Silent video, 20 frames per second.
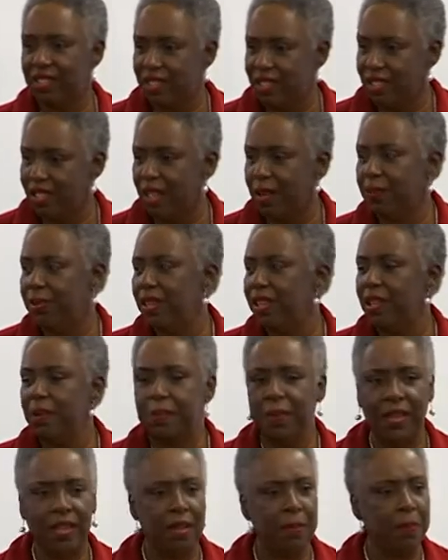
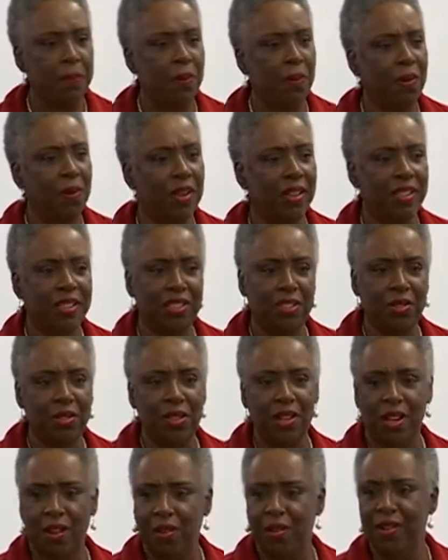W.E.B. Du Bois, you
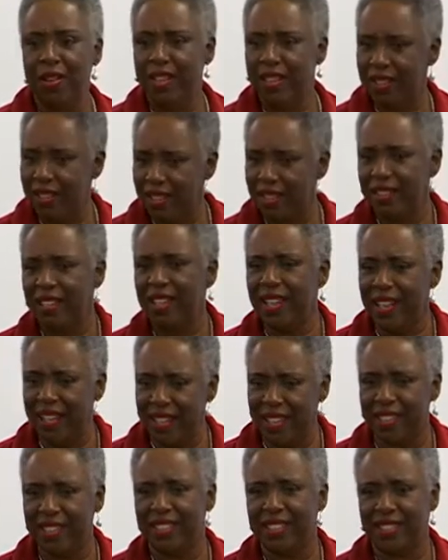know it,
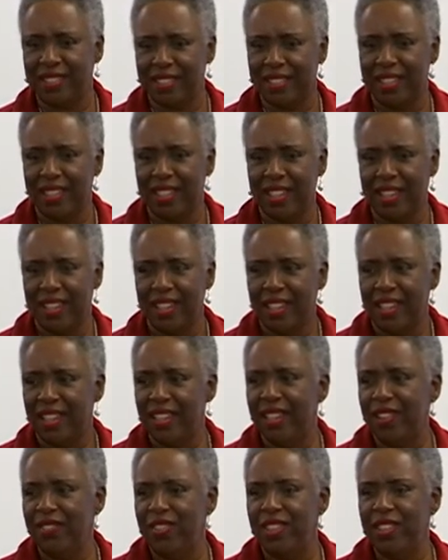yes.
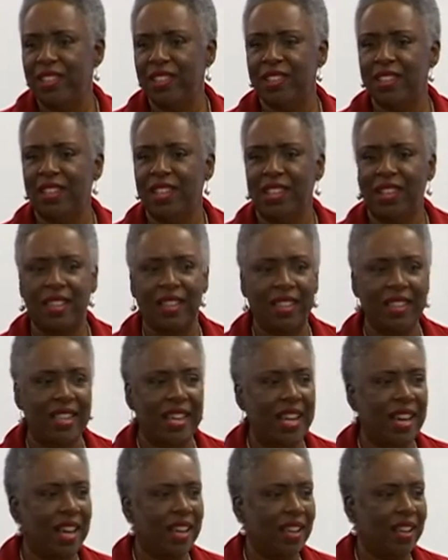Even the uh,
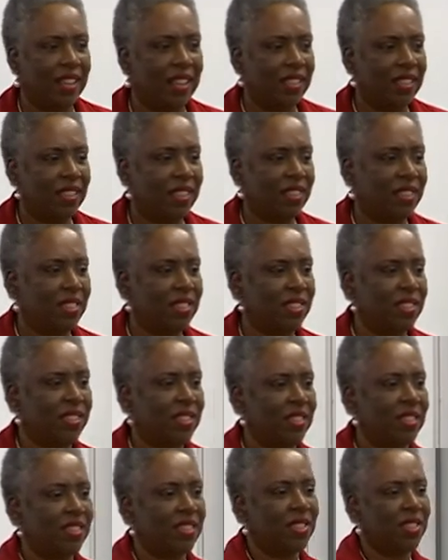guy
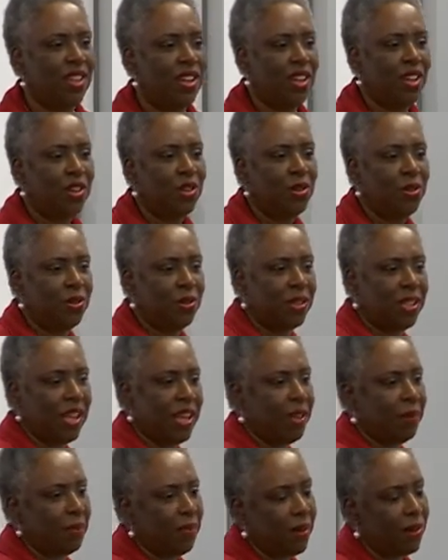who
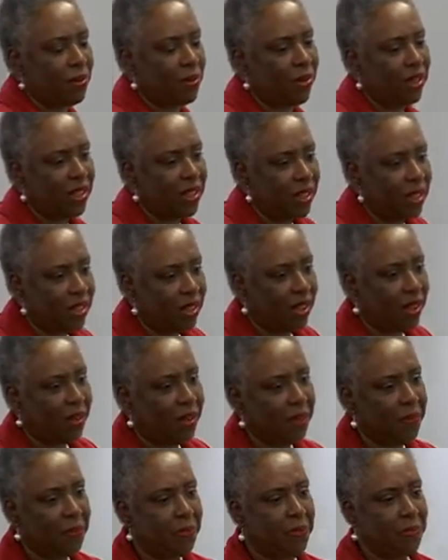came up with
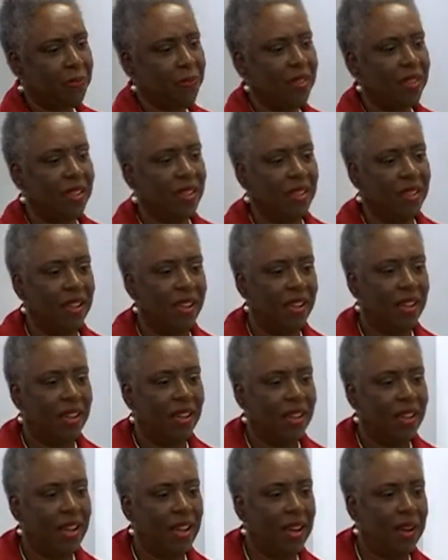uh,
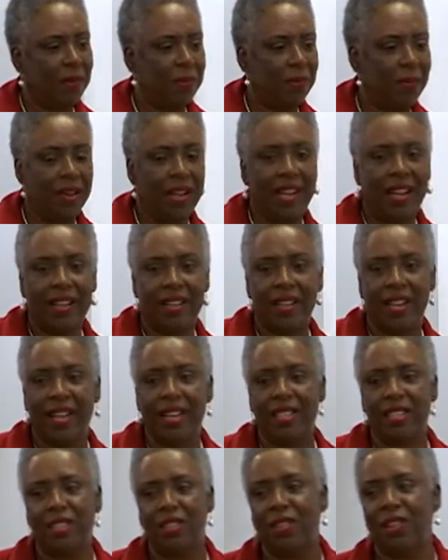our black
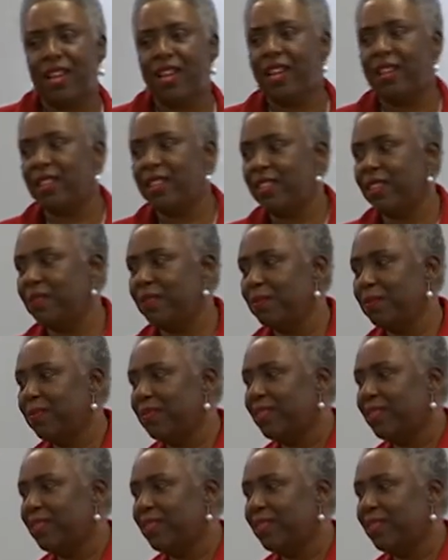national anthem.